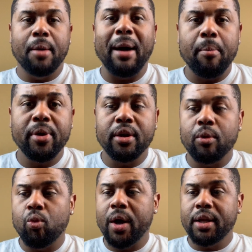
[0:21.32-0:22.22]
in my
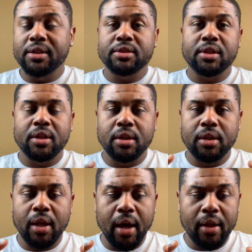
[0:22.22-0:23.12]
opinion, what is
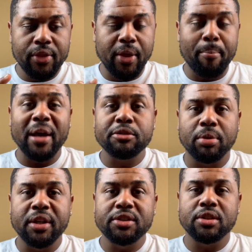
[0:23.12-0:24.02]
the
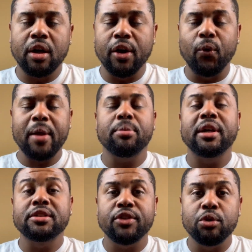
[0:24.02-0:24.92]
best place, a great
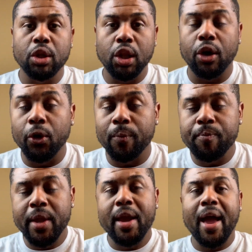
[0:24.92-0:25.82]
place for you to
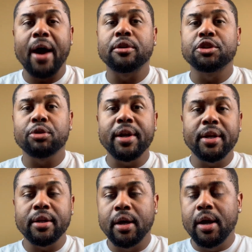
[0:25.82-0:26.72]
learn how to
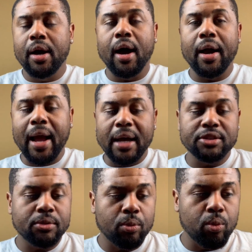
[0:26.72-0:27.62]
trade it.
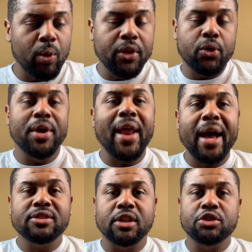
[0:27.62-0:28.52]
Guys, what you get
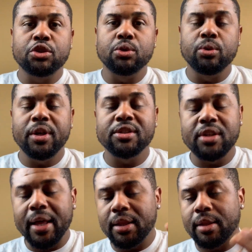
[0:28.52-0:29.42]
access to is
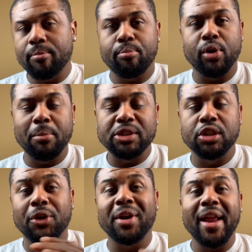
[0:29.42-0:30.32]
that pretty
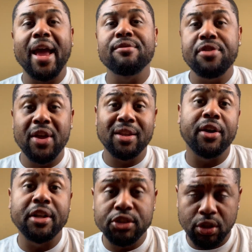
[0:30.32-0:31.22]
much learning everything
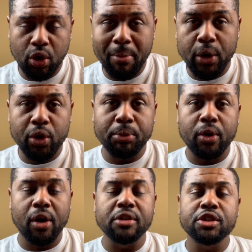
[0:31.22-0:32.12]
there is to know about
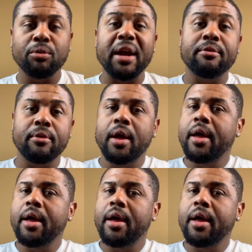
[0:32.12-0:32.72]
cryptocurrency, right?